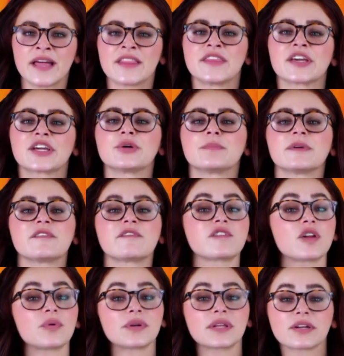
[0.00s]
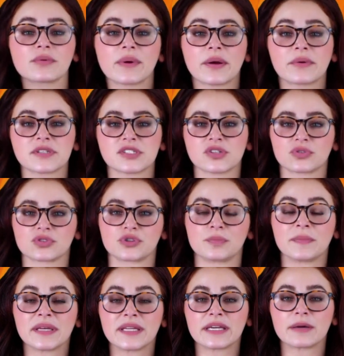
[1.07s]
They could be floating around in social
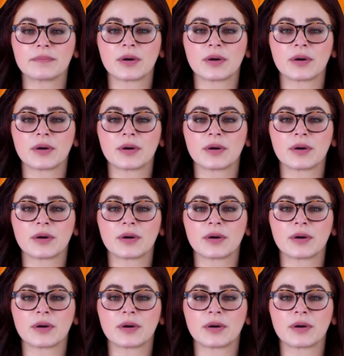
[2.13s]
media